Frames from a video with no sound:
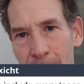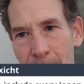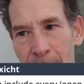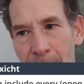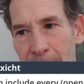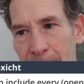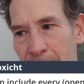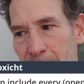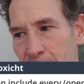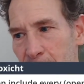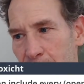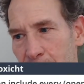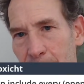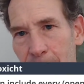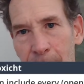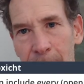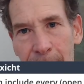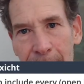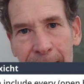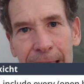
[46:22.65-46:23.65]
and
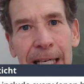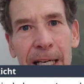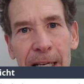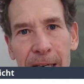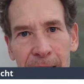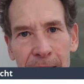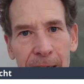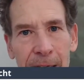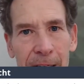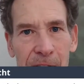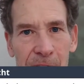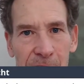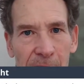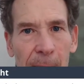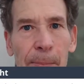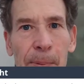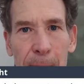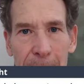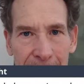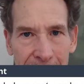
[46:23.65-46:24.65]
eating and
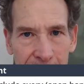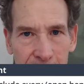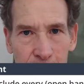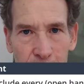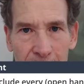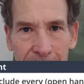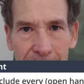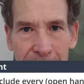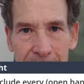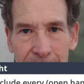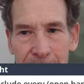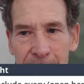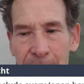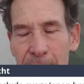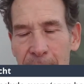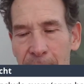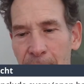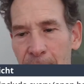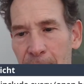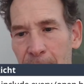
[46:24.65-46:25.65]
supplementing right,
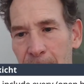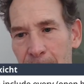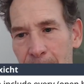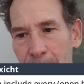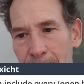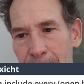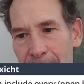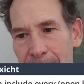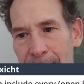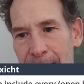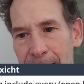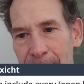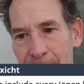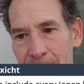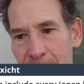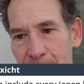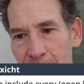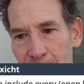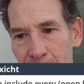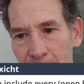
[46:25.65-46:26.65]

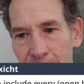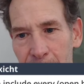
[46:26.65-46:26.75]
and